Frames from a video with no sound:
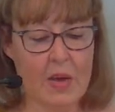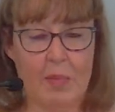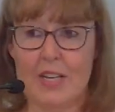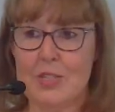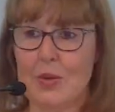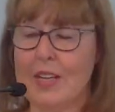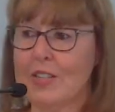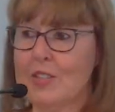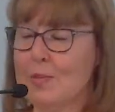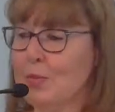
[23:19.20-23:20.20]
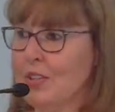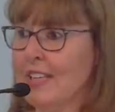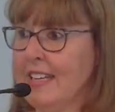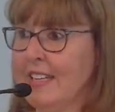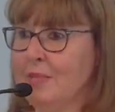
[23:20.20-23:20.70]
by doing some
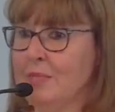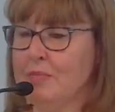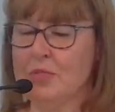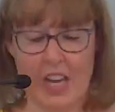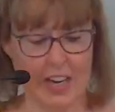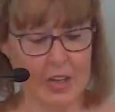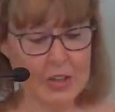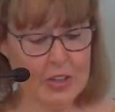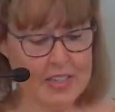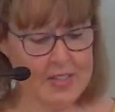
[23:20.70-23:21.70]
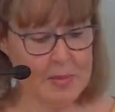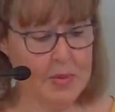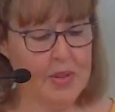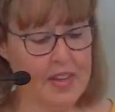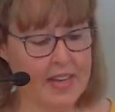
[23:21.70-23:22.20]
really secular and
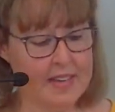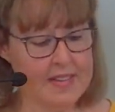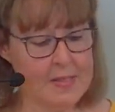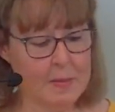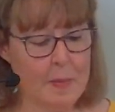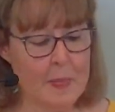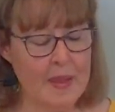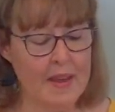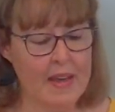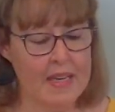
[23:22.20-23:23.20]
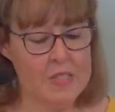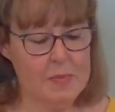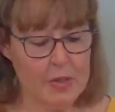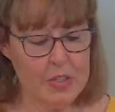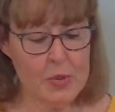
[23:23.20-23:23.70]
simple things.
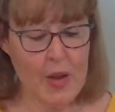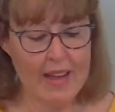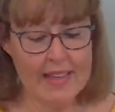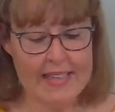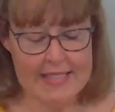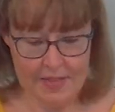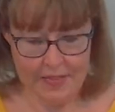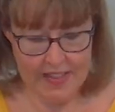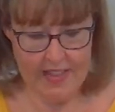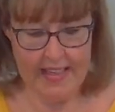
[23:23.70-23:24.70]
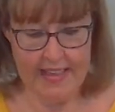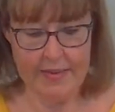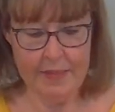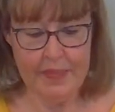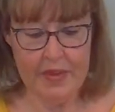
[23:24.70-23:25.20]
Spirituality is a
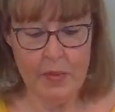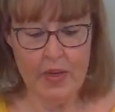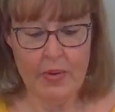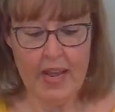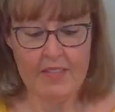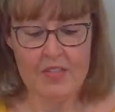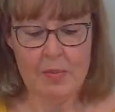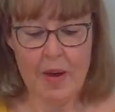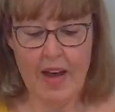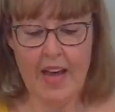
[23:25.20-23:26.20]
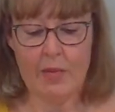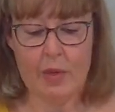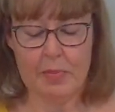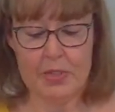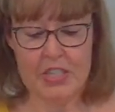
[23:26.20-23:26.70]
feeling. We don't have to buy
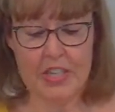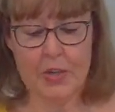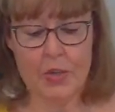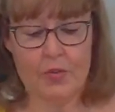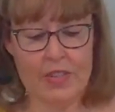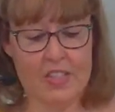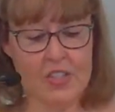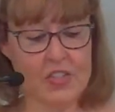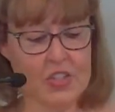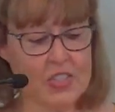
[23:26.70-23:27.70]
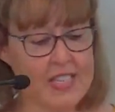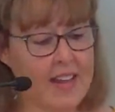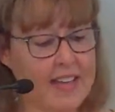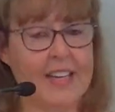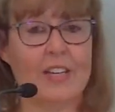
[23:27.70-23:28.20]
what particular religions are
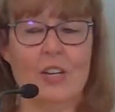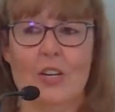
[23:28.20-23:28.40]
selling